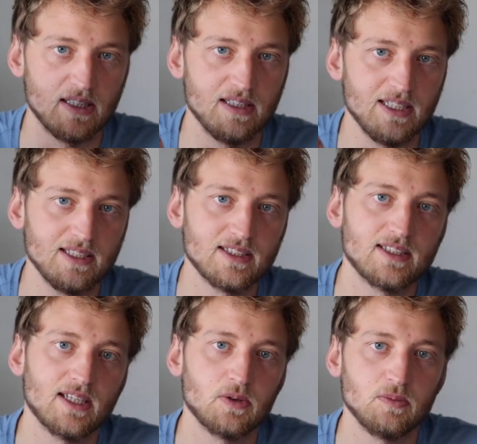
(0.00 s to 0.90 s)

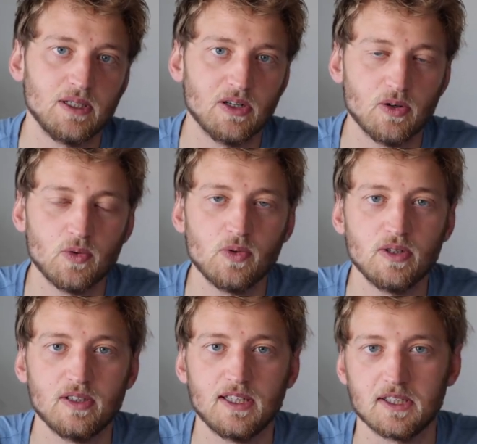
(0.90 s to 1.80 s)
link down
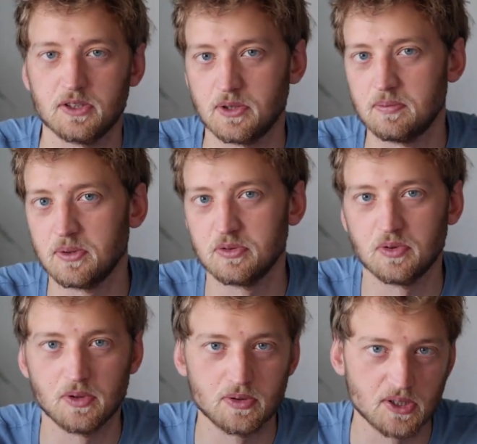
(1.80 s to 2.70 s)
below, like a Dropbox
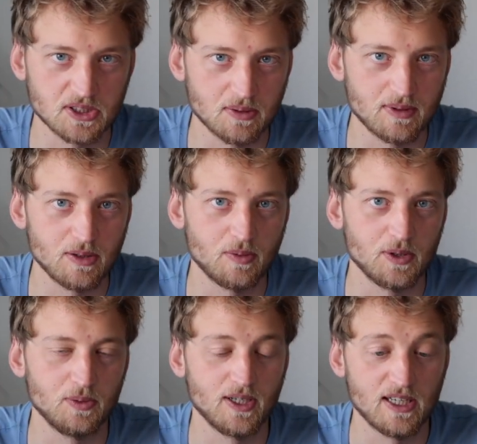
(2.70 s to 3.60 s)
folder or something, where
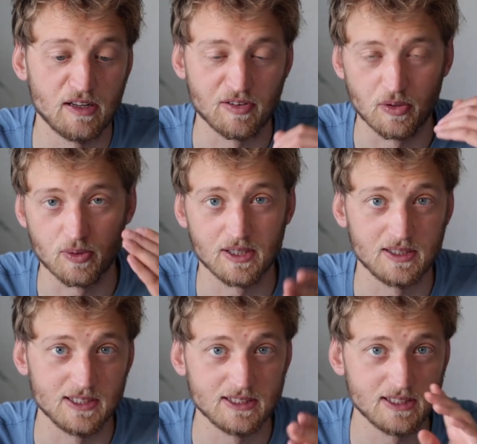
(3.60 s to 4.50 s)
you can have a look at
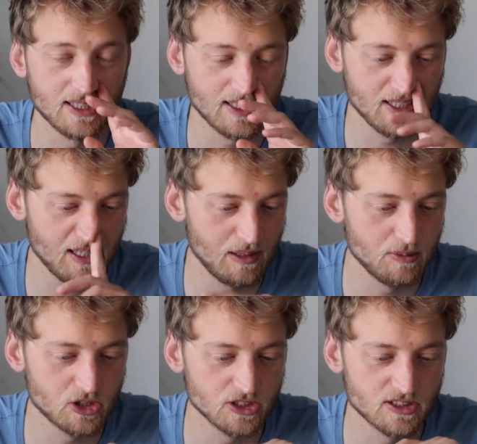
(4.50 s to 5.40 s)
these
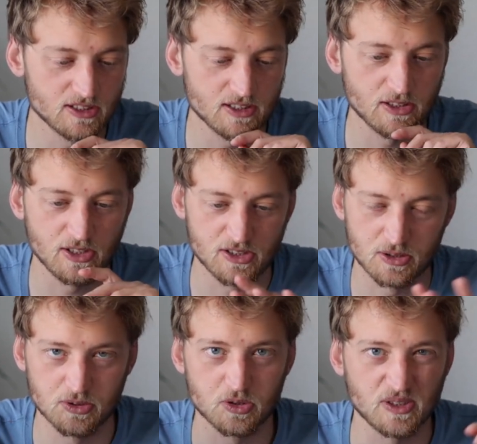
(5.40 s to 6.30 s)
images,
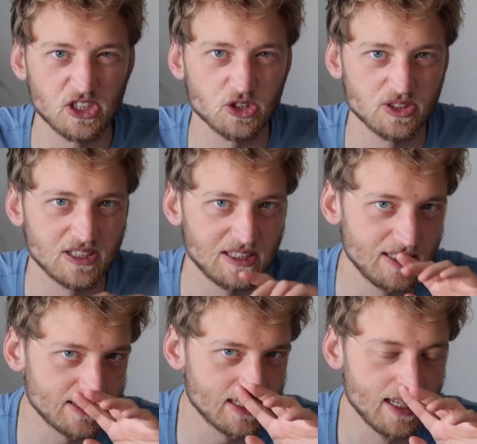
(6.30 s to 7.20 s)
some screenshots at
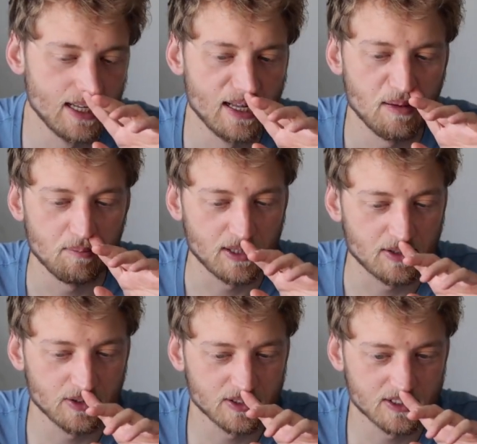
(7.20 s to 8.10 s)
least,
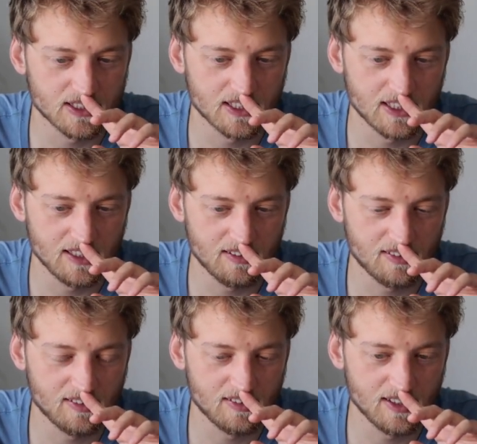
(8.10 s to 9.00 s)
because I
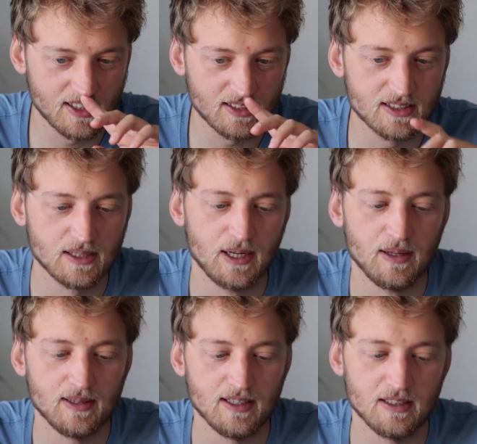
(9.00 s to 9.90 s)
think
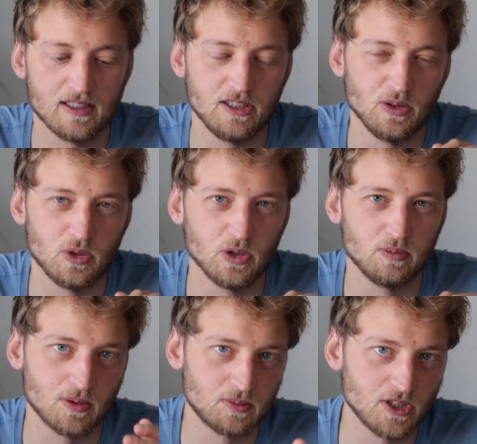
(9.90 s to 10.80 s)
that the
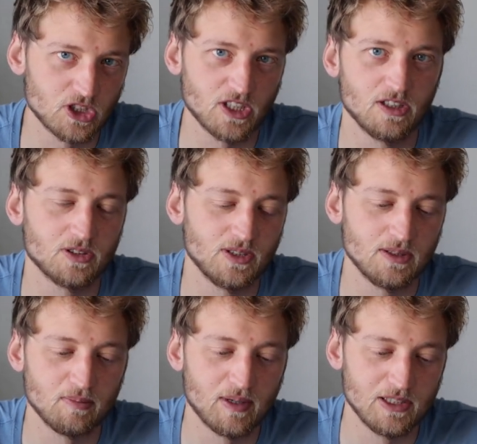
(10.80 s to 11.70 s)
YouTube compression
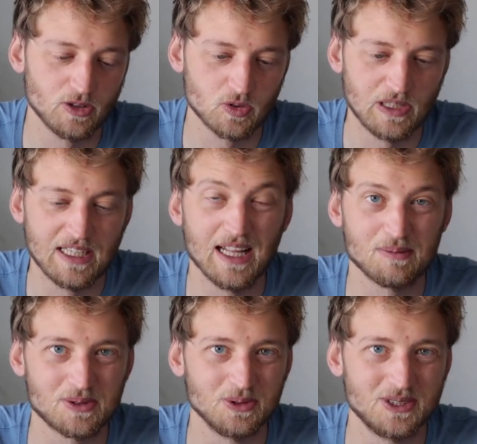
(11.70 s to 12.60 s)
algorithm might not really
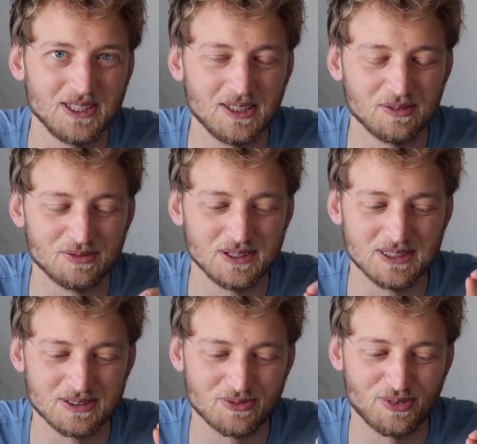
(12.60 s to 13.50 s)
help to see
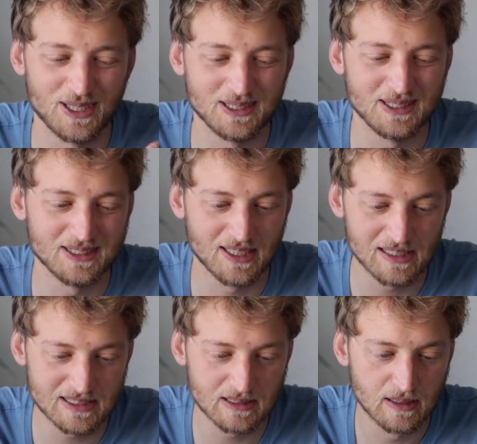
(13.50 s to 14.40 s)
these fine
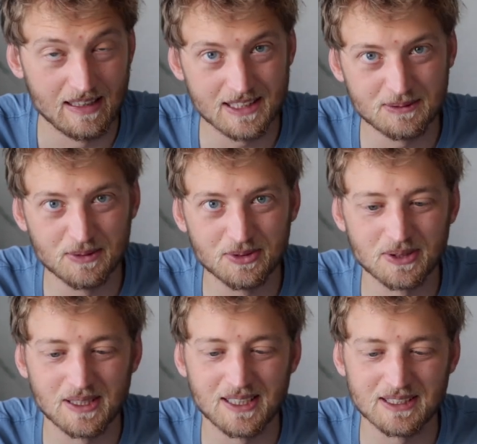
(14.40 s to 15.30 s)
details. Let's move to
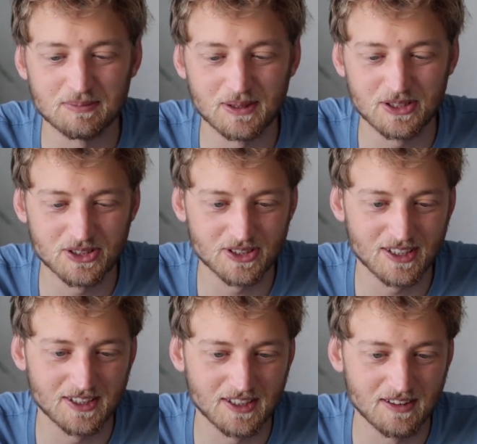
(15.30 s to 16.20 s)
the last picture.
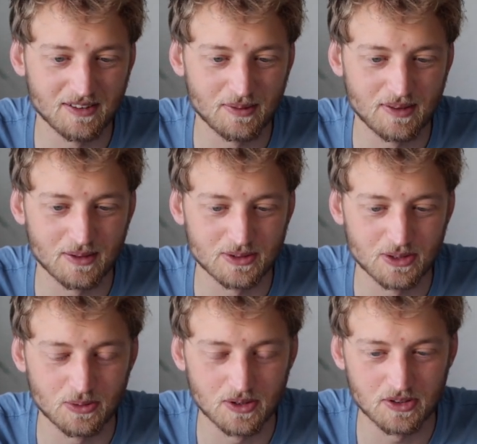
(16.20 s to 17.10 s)
Again,
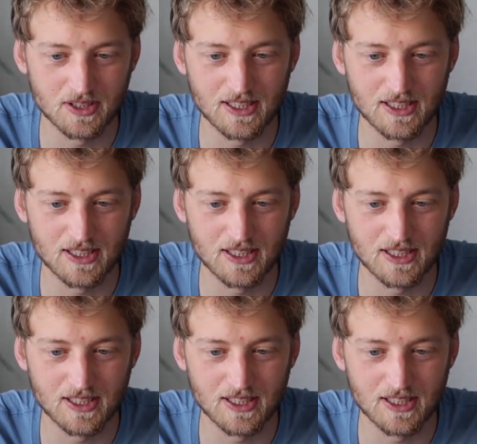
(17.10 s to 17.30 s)
3200